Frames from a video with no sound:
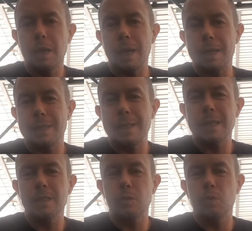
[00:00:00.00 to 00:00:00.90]
And
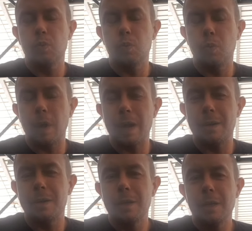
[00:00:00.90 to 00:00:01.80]
that's
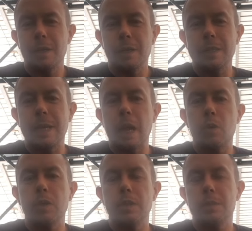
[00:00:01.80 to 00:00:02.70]
where
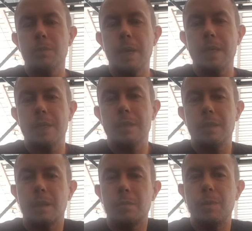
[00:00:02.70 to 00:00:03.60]
Garrett is making it a
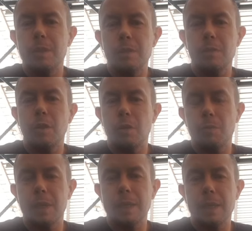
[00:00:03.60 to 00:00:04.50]
little bit
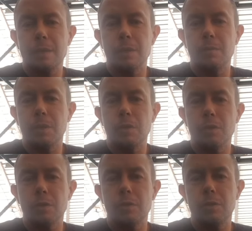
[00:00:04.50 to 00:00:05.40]
complicated,
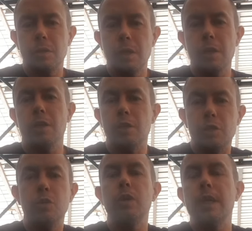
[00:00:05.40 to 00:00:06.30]
because
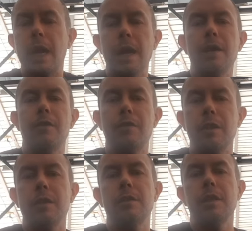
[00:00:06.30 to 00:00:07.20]
you and I
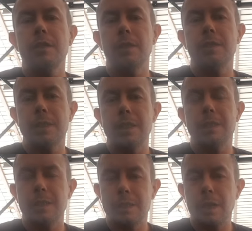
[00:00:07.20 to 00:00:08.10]
think that a
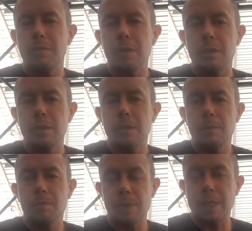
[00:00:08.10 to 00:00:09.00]
67
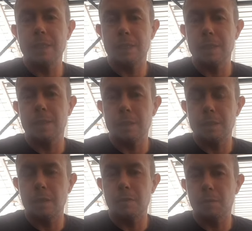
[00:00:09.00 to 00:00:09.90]
is
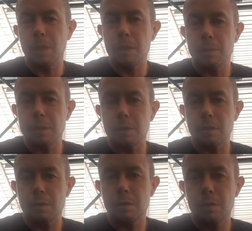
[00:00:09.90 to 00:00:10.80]
67 millimeters,